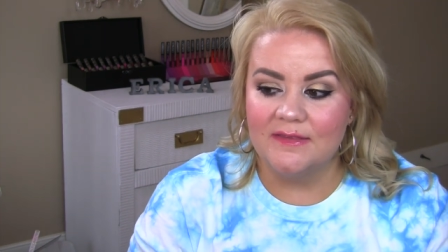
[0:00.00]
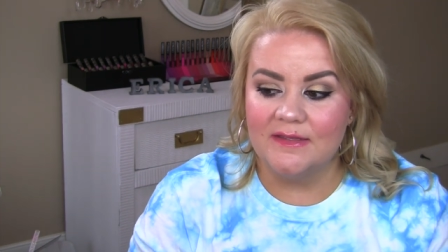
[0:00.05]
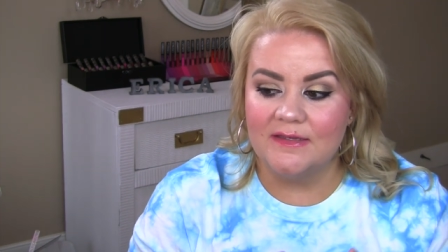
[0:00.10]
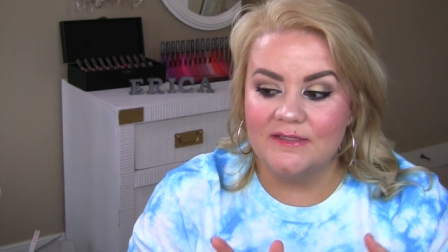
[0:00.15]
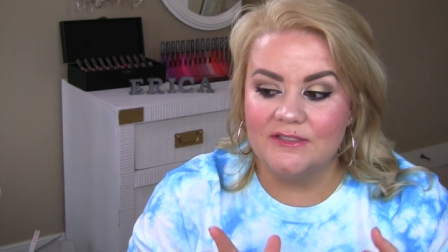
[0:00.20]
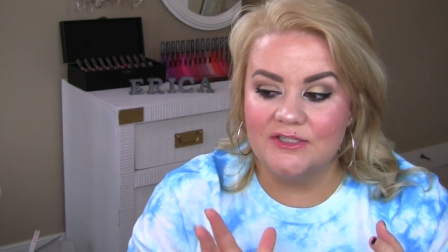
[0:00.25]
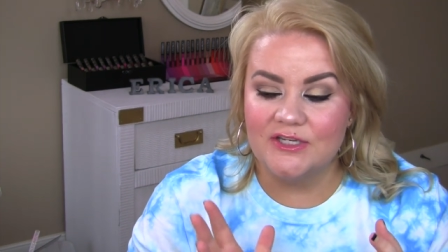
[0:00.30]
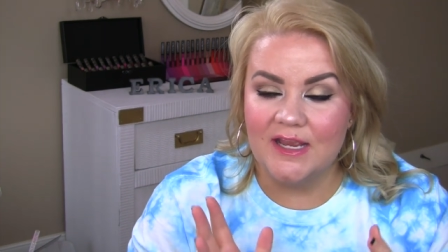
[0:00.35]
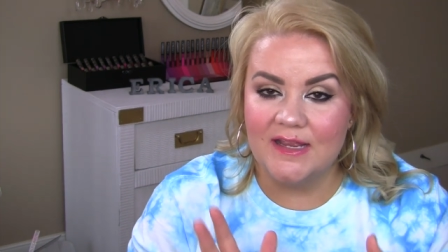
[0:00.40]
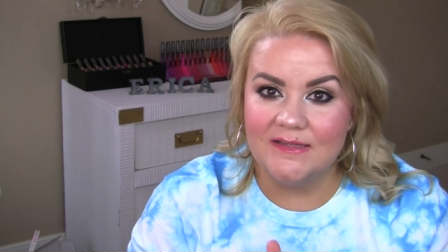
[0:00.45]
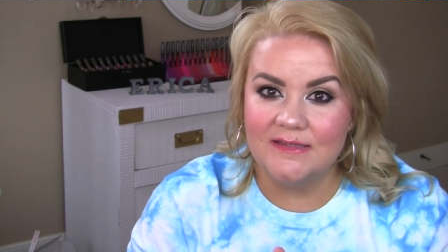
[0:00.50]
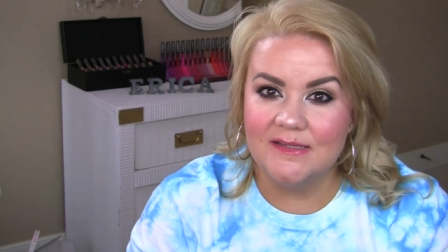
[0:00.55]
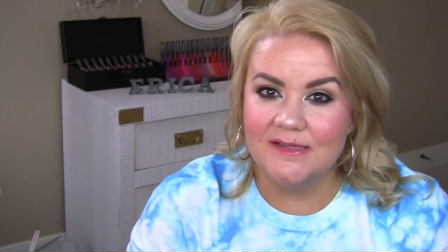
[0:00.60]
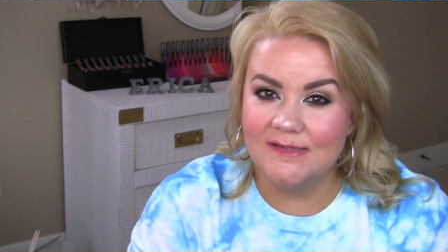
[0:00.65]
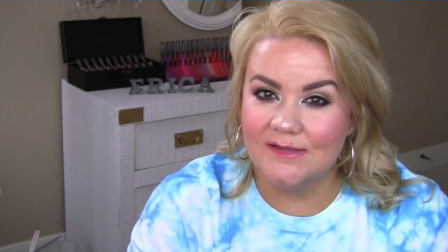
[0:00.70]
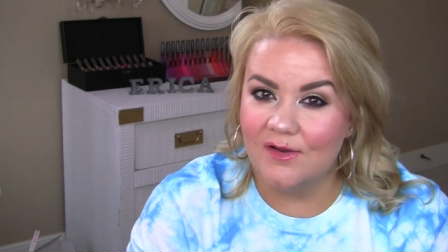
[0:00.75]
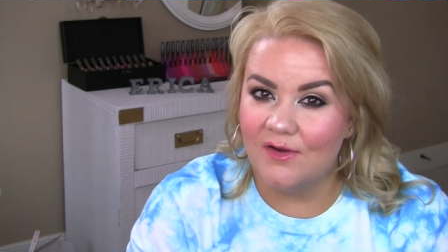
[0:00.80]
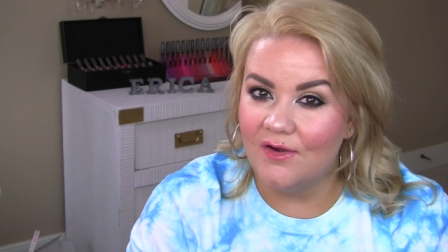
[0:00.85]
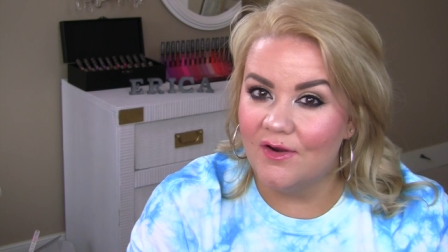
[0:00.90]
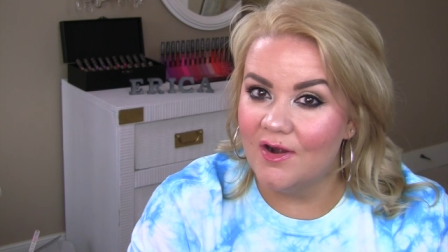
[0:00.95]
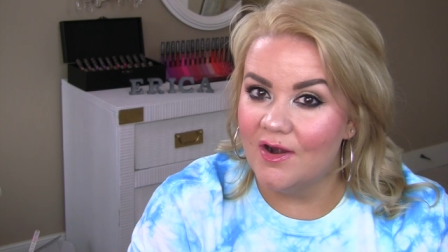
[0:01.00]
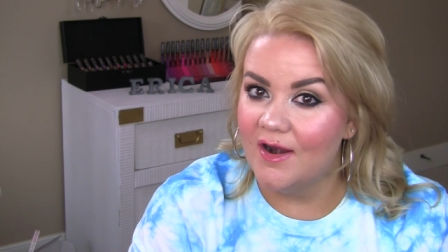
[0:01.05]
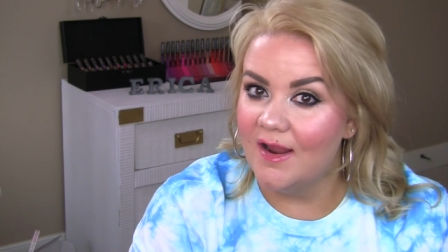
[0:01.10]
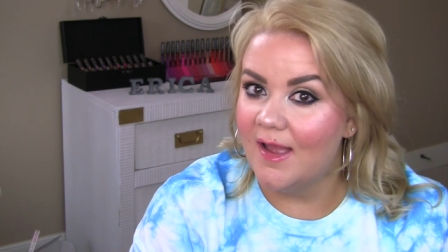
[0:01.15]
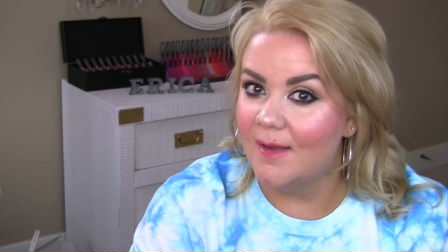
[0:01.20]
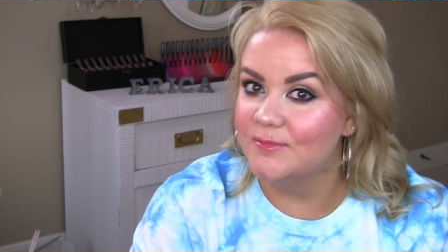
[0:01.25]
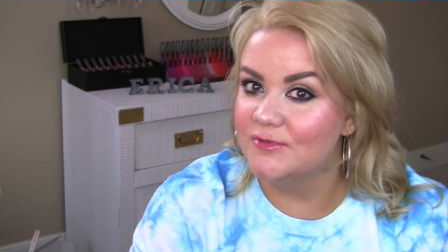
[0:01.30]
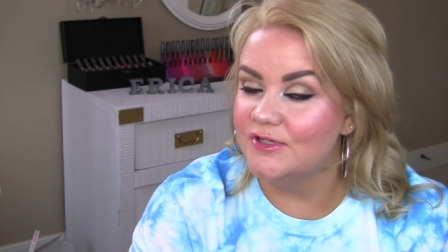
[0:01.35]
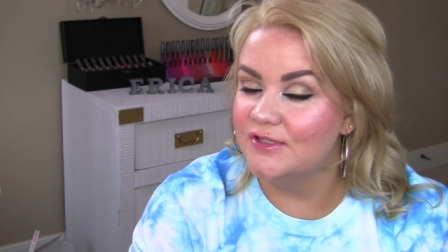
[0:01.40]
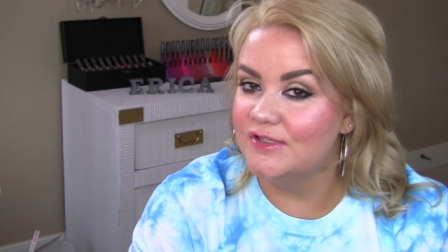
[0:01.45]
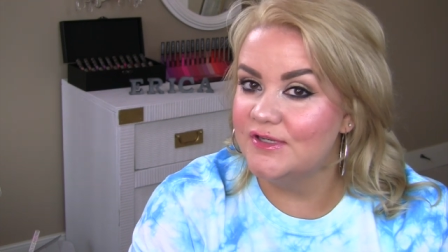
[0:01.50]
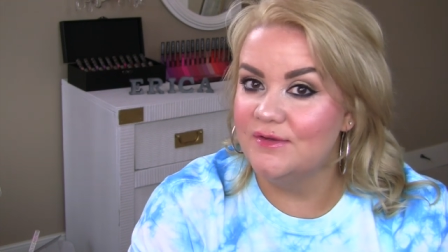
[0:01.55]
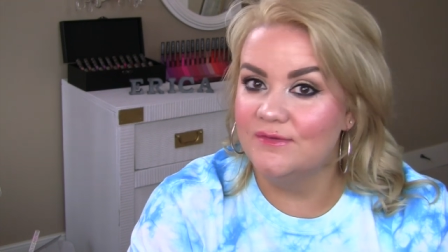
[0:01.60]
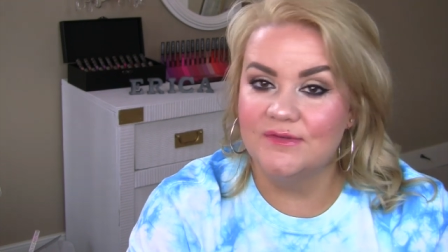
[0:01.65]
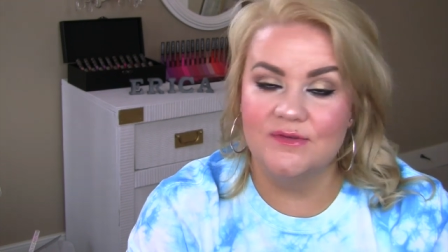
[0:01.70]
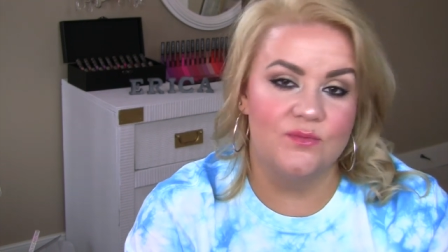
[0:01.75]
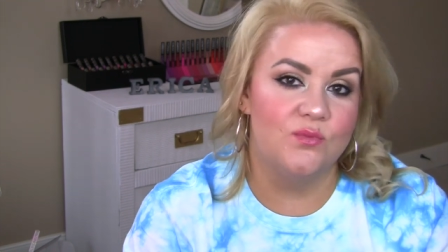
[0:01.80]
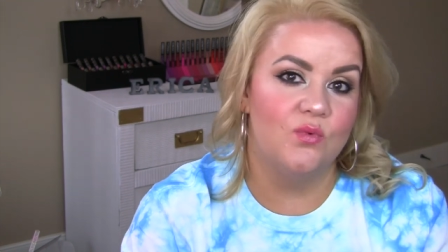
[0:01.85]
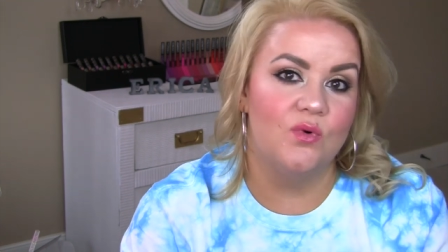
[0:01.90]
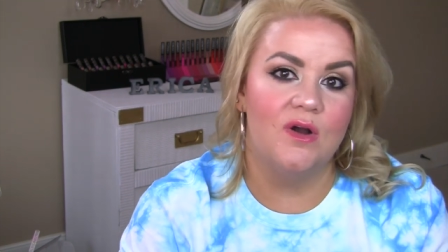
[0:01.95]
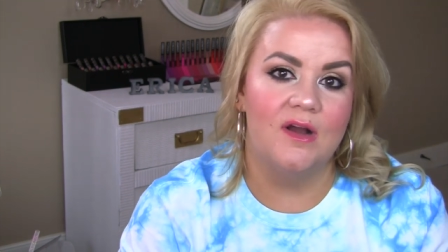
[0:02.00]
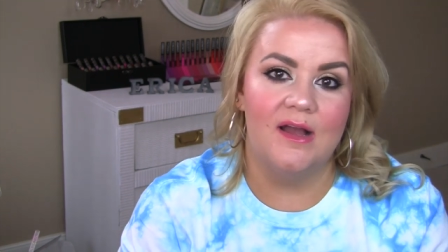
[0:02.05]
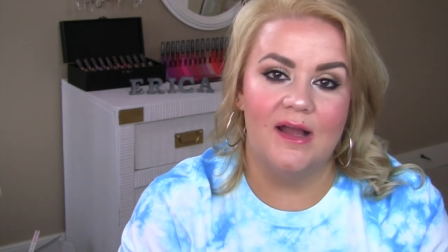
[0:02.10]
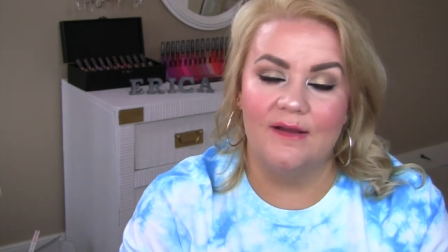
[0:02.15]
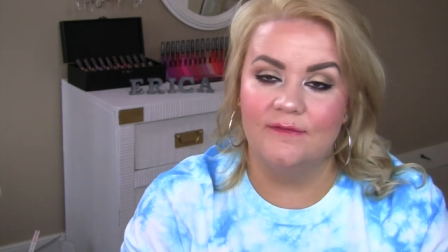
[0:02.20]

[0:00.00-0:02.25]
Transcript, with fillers: then chances are I'm just using what